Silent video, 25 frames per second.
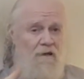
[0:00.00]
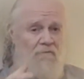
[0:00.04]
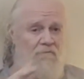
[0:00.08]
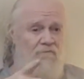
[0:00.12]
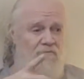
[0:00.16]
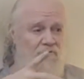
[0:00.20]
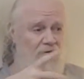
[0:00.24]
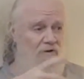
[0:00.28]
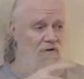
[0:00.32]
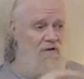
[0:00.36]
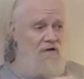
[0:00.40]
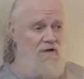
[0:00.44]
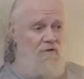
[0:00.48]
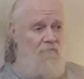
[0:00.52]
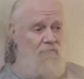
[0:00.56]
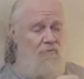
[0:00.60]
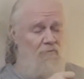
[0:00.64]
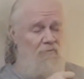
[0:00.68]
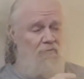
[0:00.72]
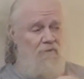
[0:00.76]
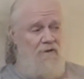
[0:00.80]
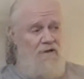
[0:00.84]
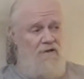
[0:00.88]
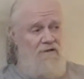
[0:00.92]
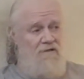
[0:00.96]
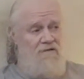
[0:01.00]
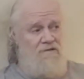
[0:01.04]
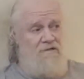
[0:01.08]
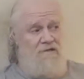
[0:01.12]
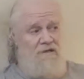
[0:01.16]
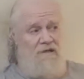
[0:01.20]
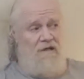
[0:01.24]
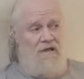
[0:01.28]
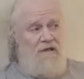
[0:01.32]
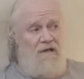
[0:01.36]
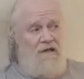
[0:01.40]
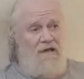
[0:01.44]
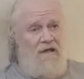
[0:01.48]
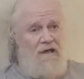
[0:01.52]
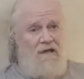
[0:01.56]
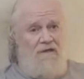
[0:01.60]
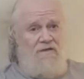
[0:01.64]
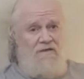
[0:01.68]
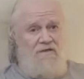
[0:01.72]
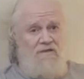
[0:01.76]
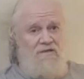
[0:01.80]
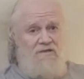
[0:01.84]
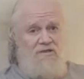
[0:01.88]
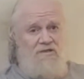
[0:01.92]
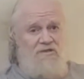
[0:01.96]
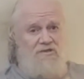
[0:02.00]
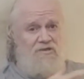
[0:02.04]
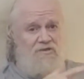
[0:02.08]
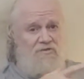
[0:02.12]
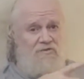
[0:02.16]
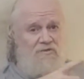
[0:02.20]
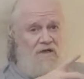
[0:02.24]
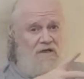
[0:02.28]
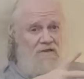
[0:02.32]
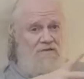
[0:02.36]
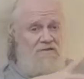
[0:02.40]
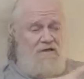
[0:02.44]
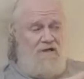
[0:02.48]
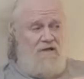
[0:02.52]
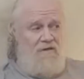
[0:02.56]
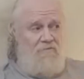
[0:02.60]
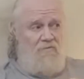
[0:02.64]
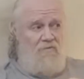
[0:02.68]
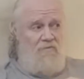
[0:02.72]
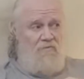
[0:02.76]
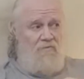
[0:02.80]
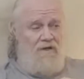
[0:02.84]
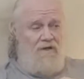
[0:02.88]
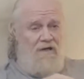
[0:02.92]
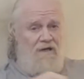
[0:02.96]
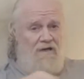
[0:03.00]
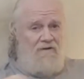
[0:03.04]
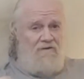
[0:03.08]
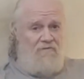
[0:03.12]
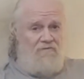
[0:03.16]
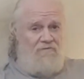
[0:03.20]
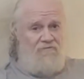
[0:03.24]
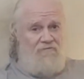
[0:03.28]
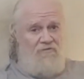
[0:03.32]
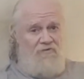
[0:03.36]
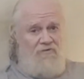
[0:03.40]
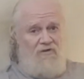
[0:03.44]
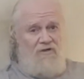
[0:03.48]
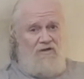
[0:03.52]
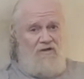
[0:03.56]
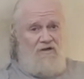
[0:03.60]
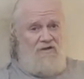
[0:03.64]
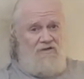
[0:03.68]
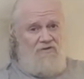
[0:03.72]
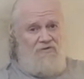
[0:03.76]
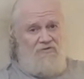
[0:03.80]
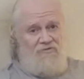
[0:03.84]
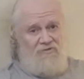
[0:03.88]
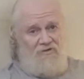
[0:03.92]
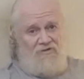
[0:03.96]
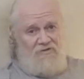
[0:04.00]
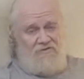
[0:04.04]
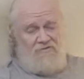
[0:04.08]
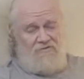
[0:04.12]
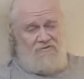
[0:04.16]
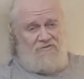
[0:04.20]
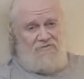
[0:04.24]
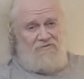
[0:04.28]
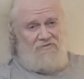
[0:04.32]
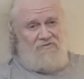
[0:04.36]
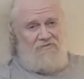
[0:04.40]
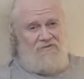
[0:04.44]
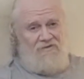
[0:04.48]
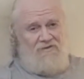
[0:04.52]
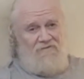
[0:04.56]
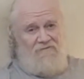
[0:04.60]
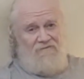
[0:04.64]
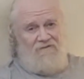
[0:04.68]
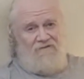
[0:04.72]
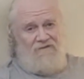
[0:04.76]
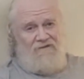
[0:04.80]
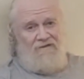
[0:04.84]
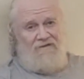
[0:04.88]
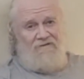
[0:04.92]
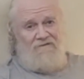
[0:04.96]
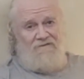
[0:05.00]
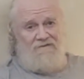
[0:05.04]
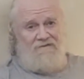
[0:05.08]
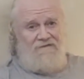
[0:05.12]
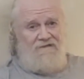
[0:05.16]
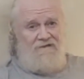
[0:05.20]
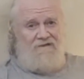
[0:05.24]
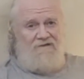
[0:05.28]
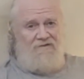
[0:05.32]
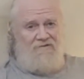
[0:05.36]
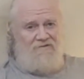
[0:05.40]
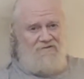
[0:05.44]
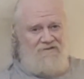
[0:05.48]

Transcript: for a couple minutes. And this is a time when we had a full-on drug dealer living downstairs.